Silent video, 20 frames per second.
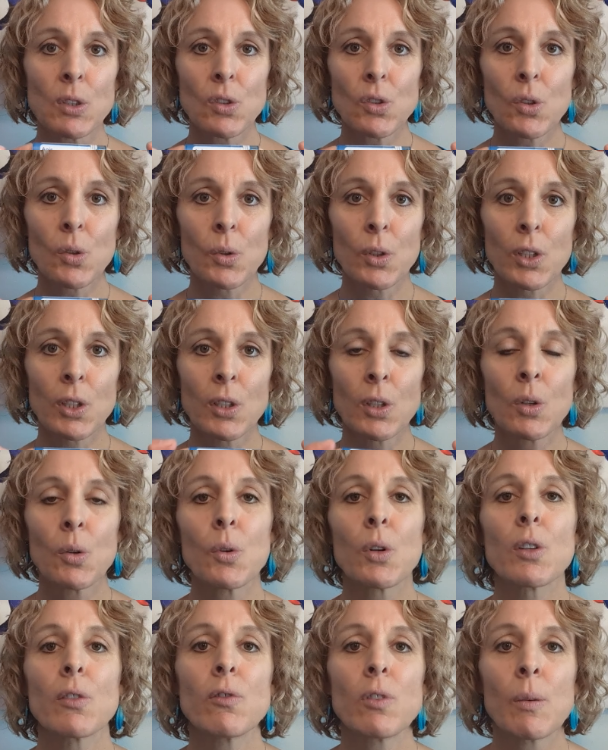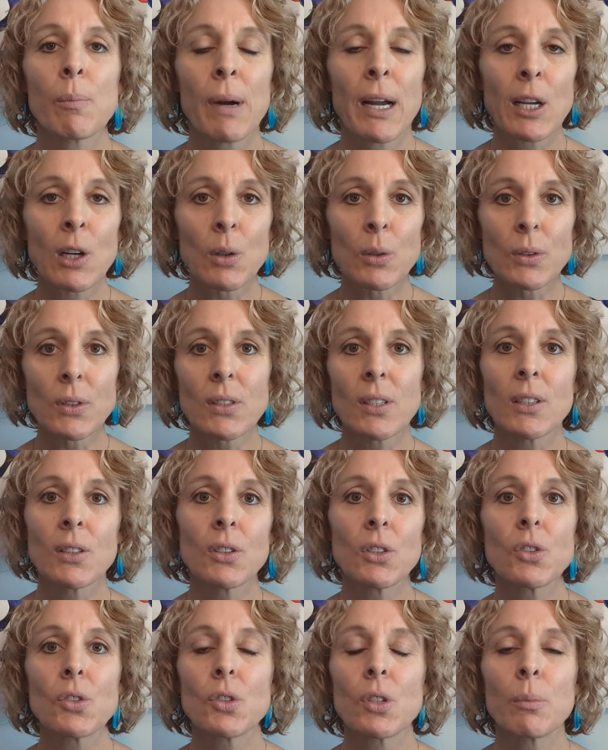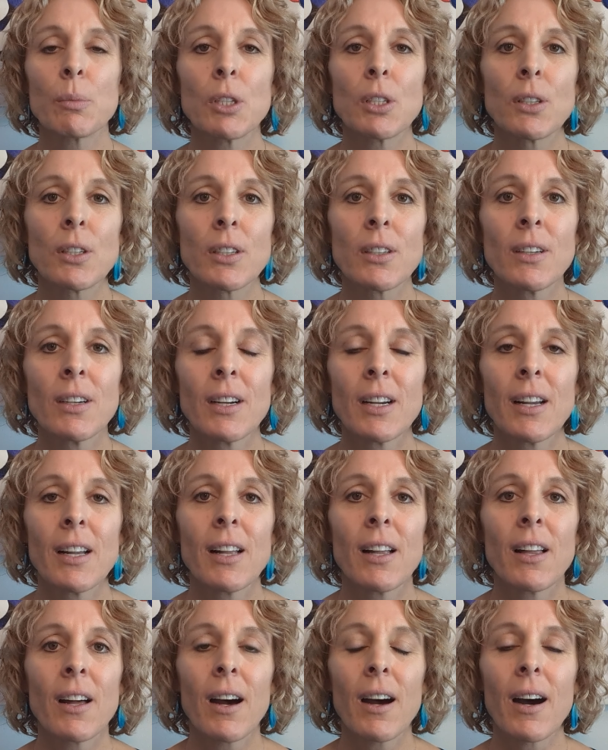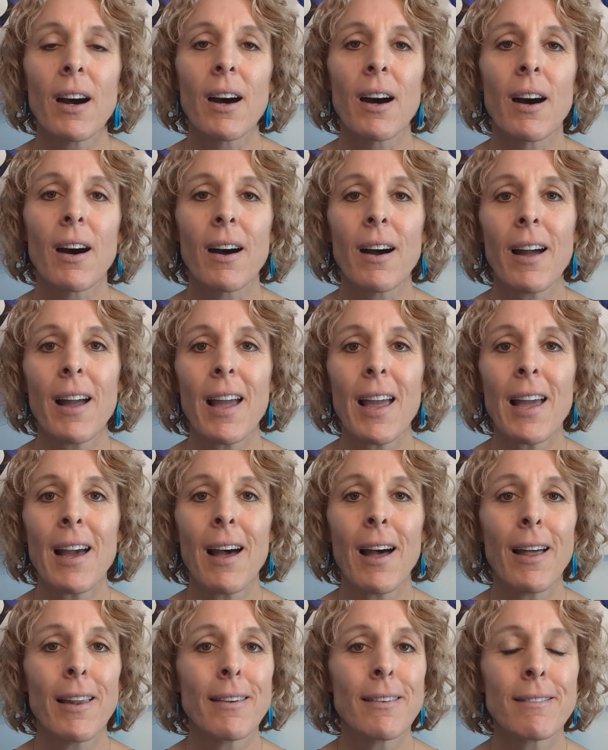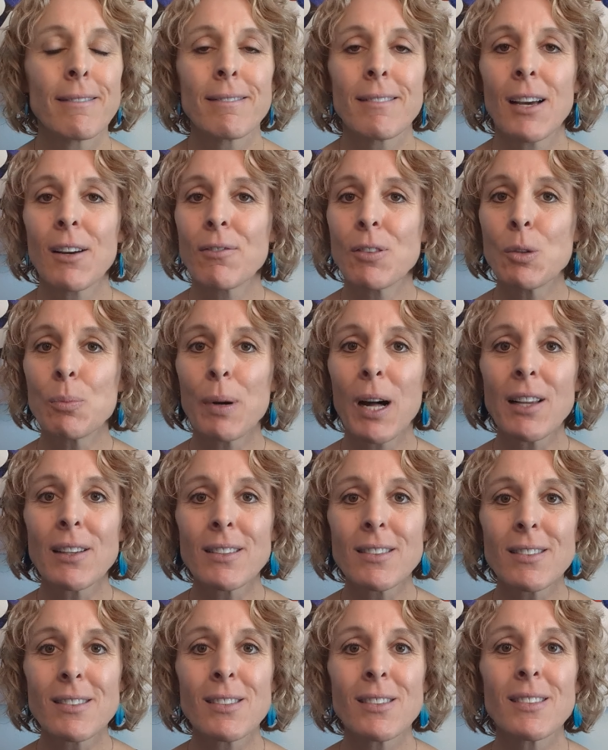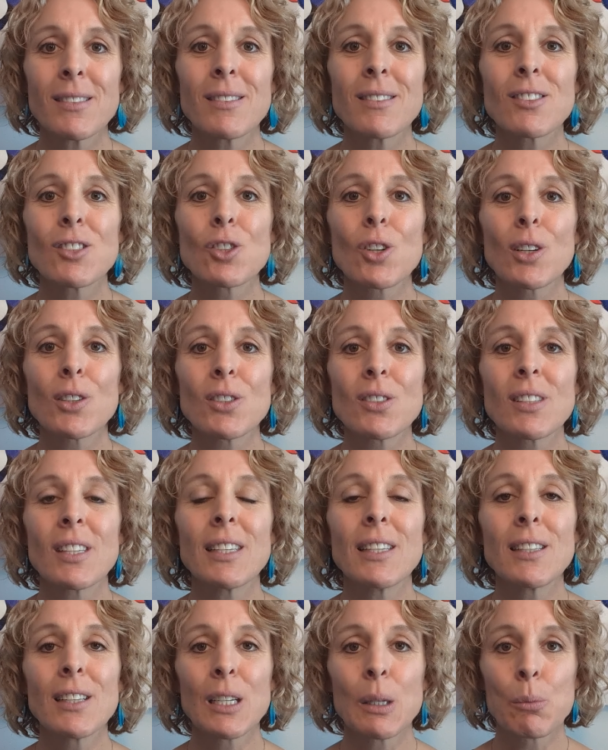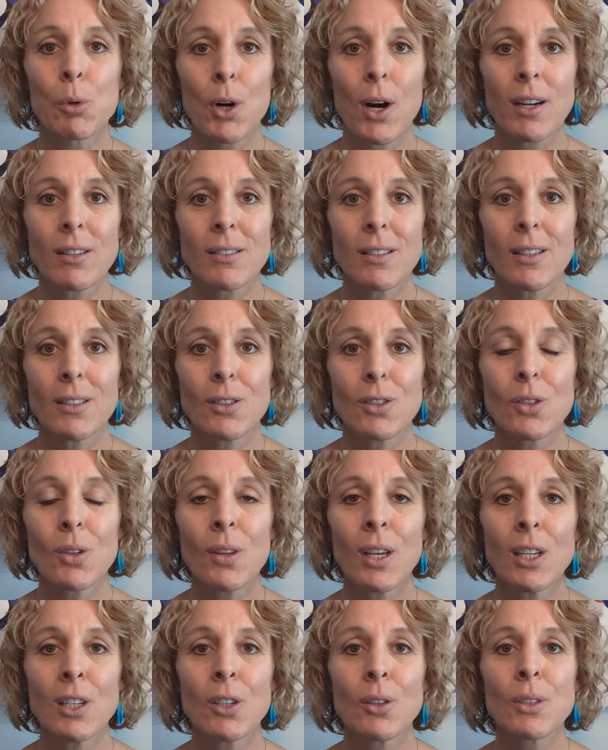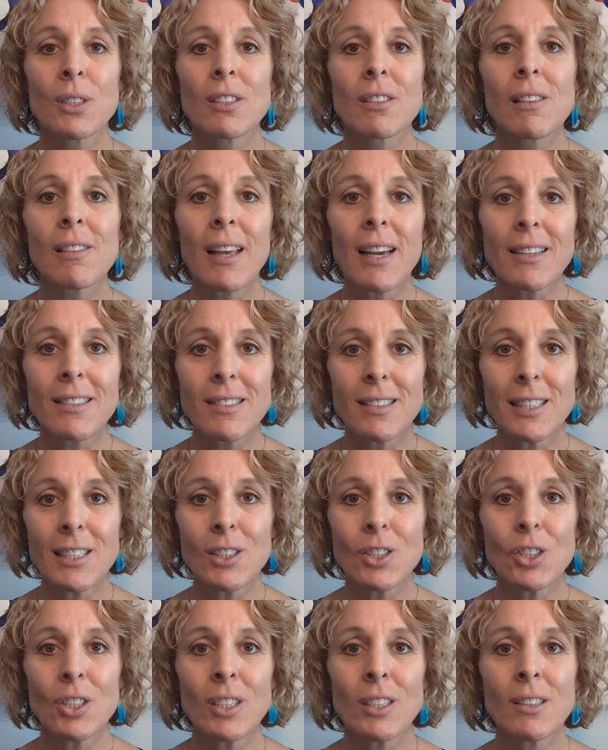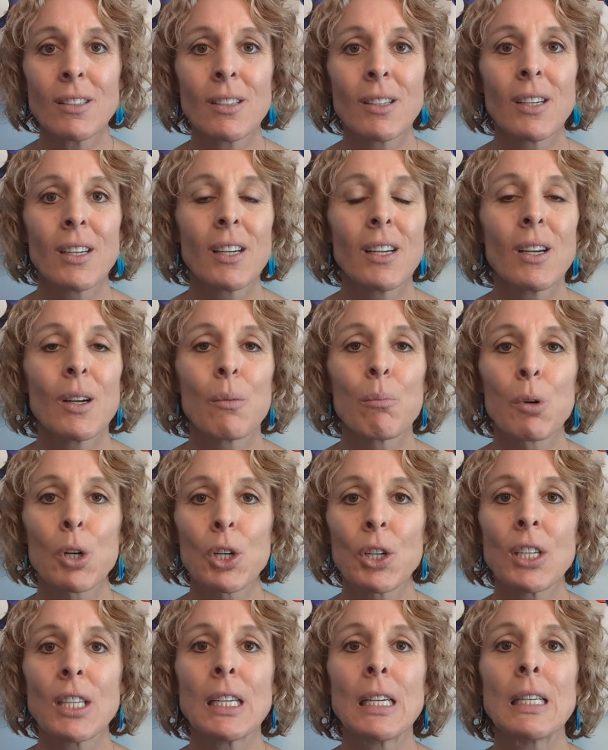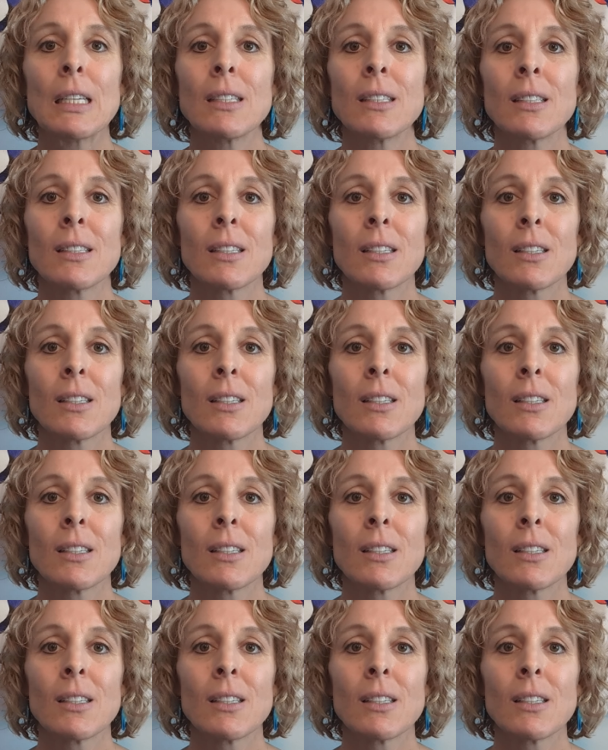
the store or from my wholesale distributor. Uh, and a few pellets starts the healing process. So they notice less itching, burning,